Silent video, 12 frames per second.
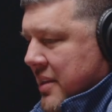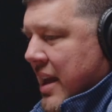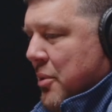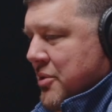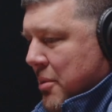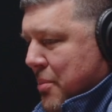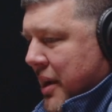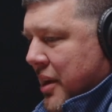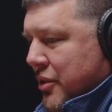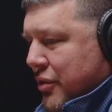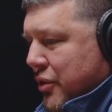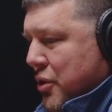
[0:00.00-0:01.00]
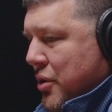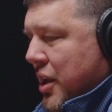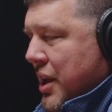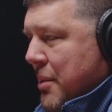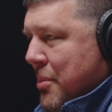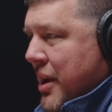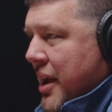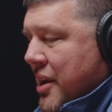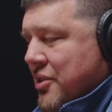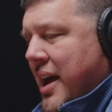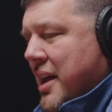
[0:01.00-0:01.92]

that was the biggest fluke in NBA hits.